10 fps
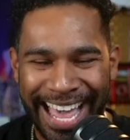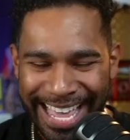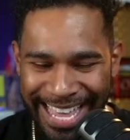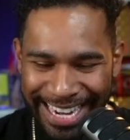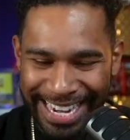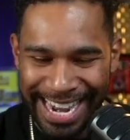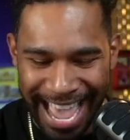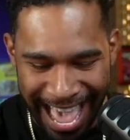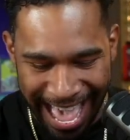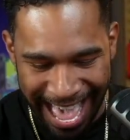
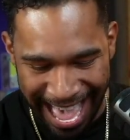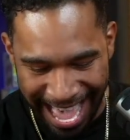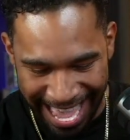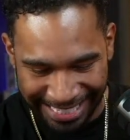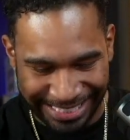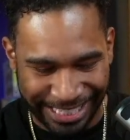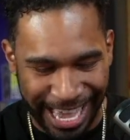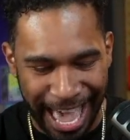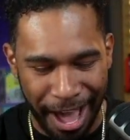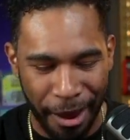Nice.
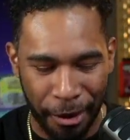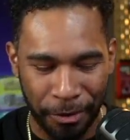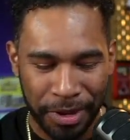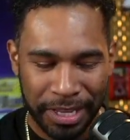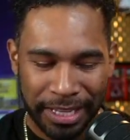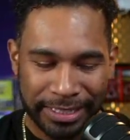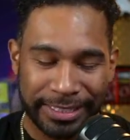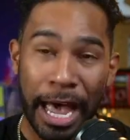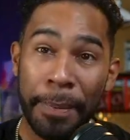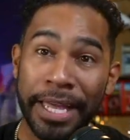Yo,
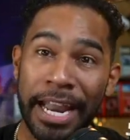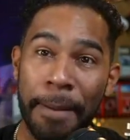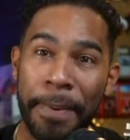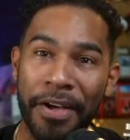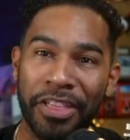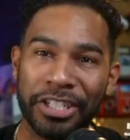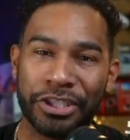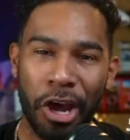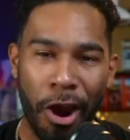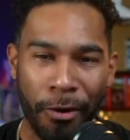doubling up on the
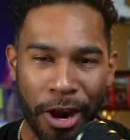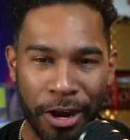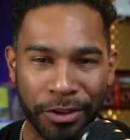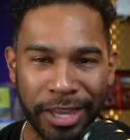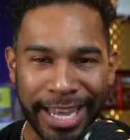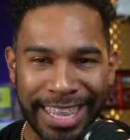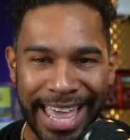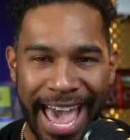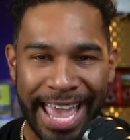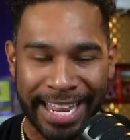Zoro. Look at
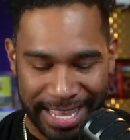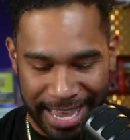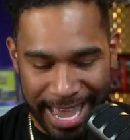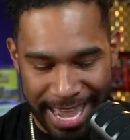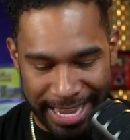that. Hey.